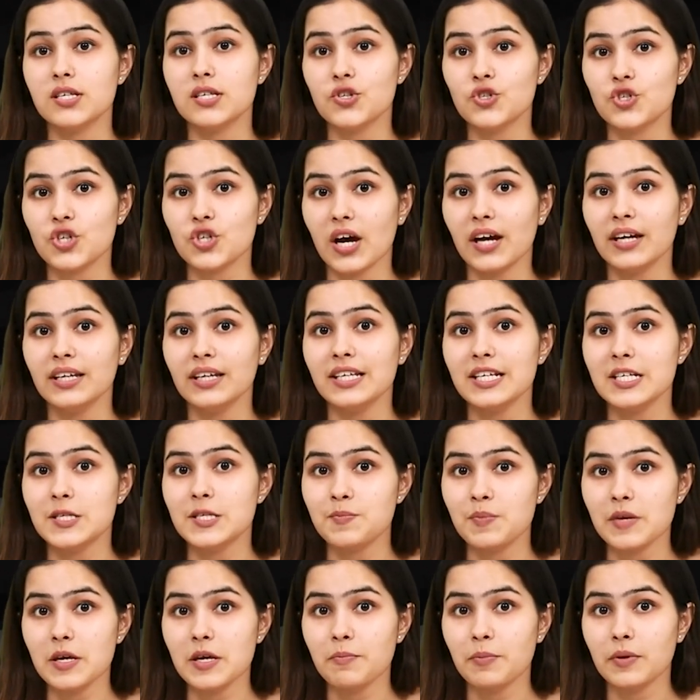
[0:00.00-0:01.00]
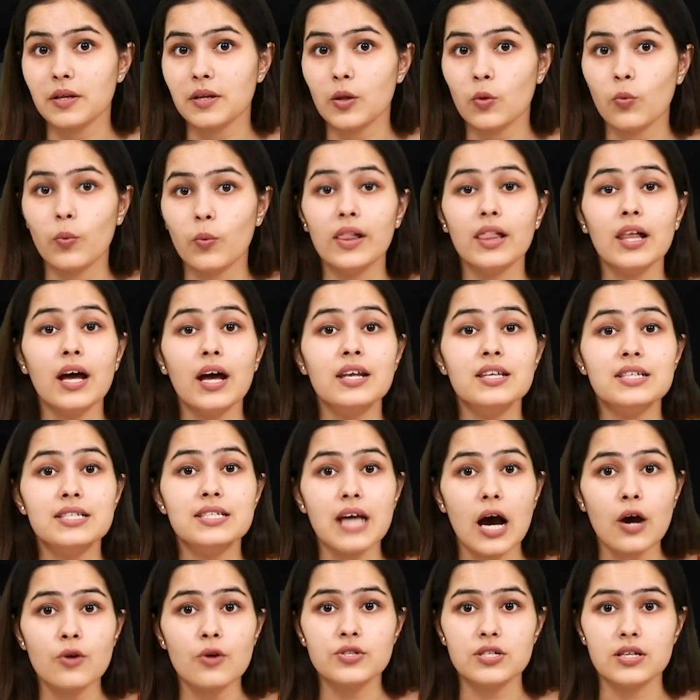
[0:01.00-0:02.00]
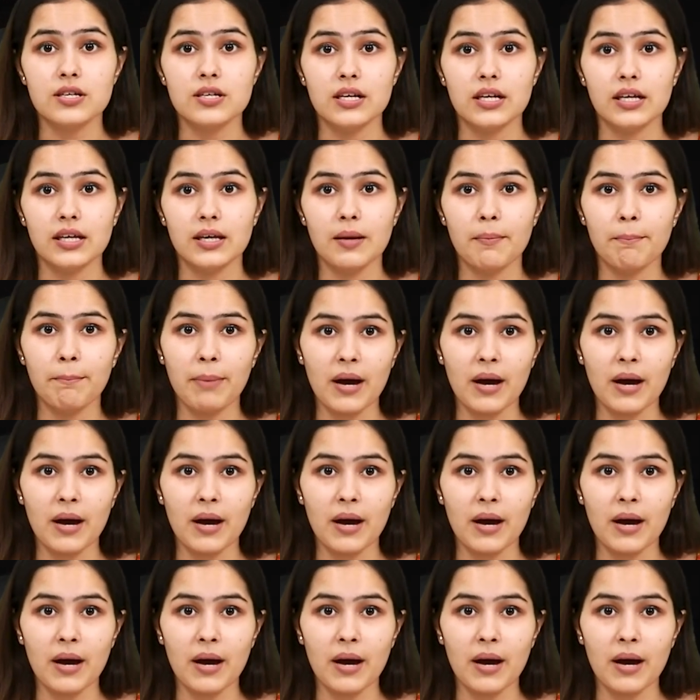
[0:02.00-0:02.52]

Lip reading: the Chinese people will undoubtedly